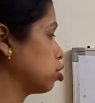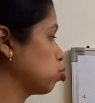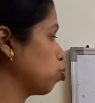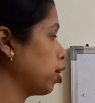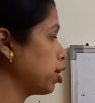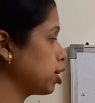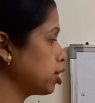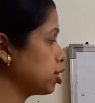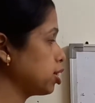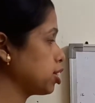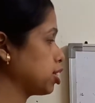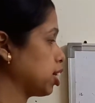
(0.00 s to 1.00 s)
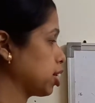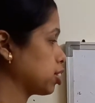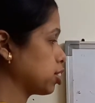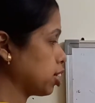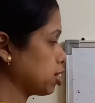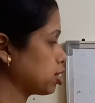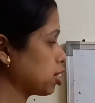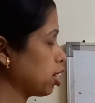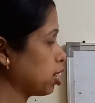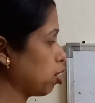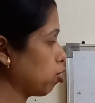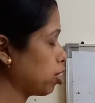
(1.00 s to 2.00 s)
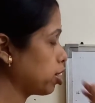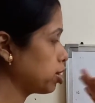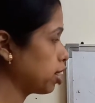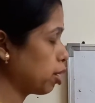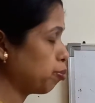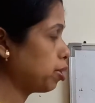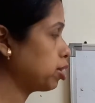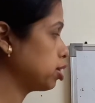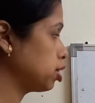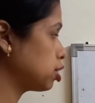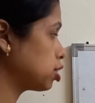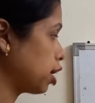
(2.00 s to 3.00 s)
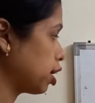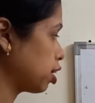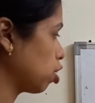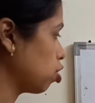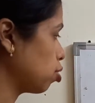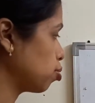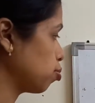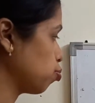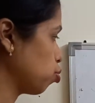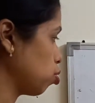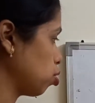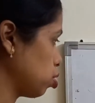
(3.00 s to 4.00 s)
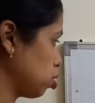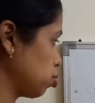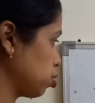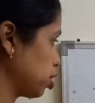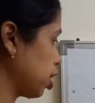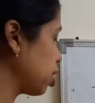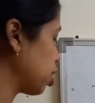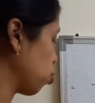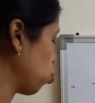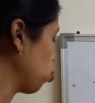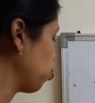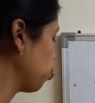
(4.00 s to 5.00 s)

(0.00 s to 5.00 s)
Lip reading: so what are these junctions and what are the advantages that I will tell now.